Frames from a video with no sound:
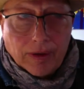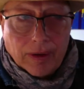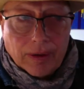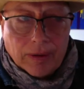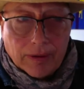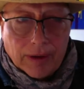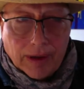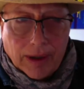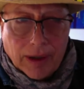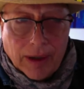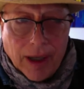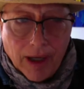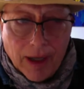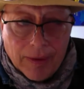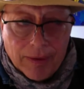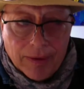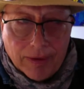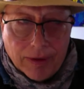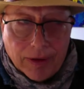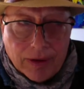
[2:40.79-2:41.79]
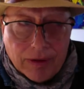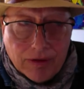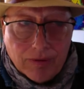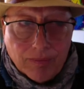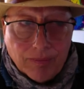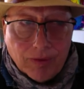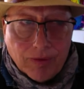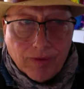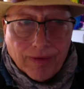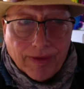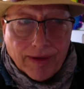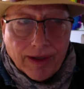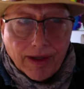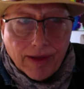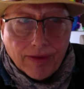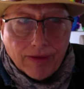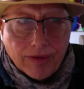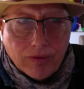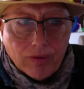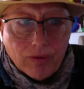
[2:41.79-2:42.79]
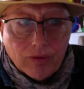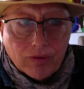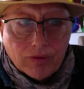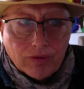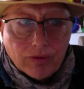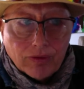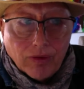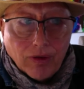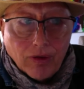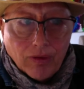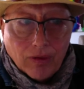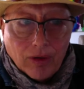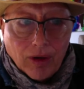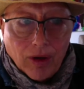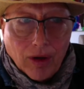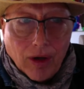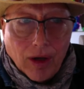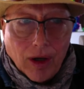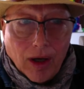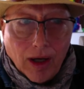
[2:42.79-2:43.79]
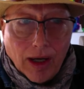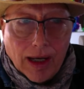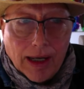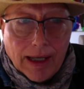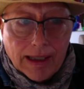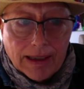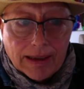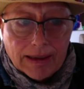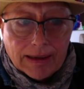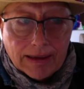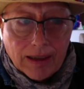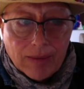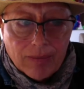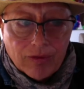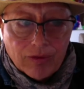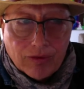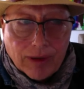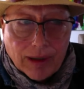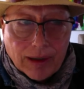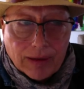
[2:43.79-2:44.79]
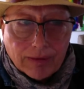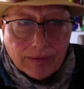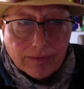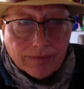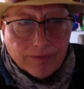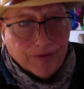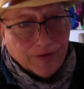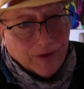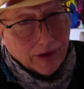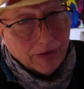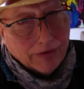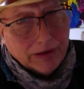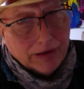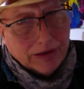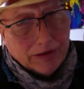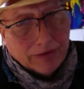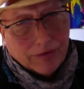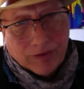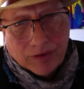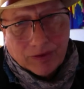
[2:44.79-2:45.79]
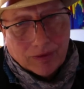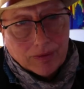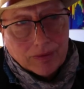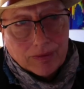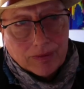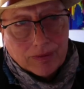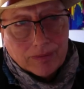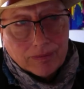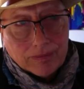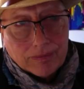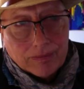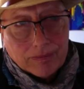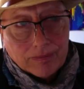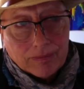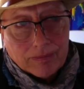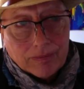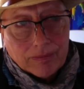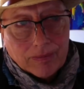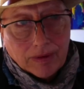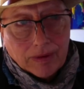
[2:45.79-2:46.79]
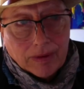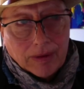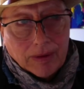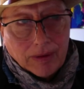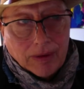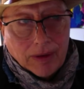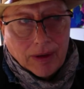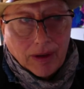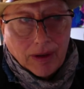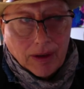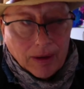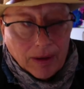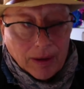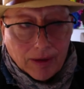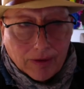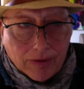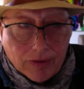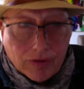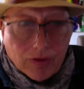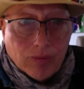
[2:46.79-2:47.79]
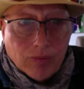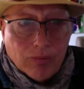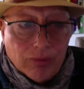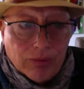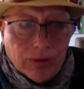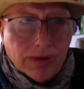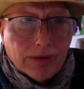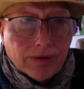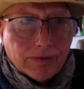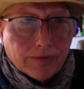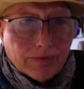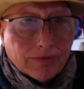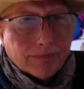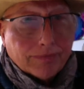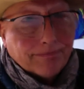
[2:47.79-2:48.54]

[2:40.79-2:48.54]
Now, how can you put that thought in an abstract? Very difficult, unless you're brilliant.